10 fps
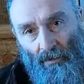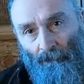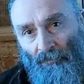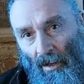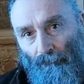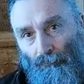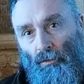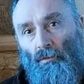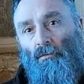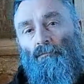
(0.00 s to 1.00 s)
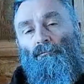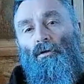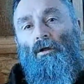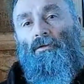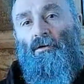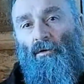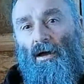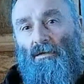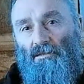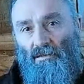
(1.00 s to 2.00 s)
and pull on the
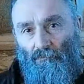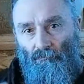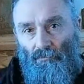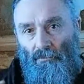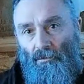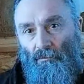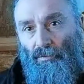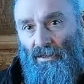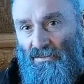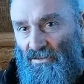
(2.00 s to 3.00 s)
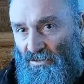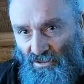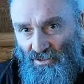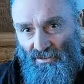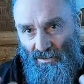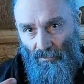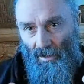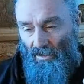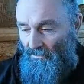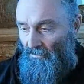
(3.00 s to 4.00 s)
grass, and the breasts just come
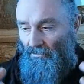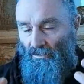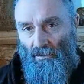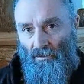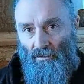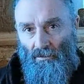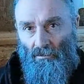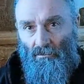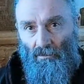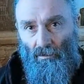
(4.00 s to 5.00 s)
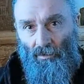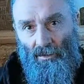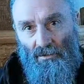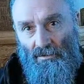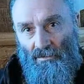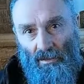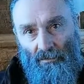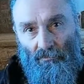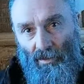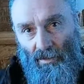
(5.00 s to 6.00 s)
out, and I mean it's kind
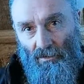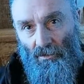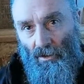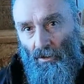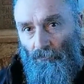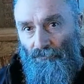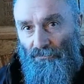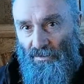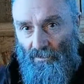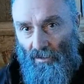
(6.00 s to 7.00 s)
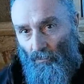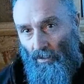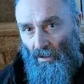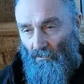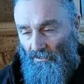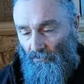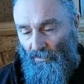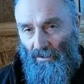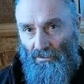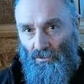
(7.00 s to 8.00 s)
of ready to go. What I'll
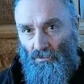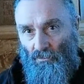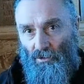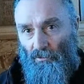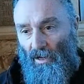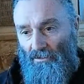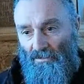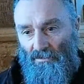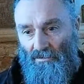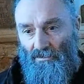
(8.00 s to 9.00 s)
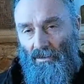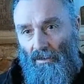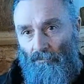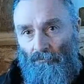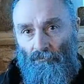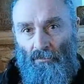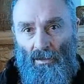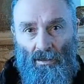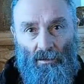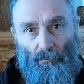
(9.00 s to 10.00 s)
typically do with grass is a
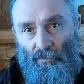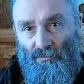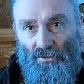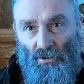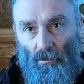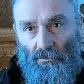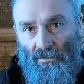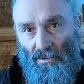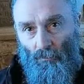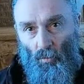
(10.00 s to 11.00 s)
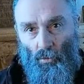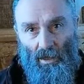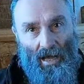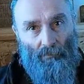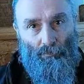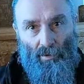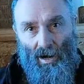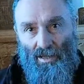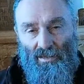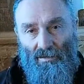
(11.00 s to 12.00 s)
little bit of salt in some water. I'll
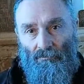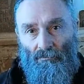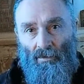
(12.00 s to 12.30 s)
brine them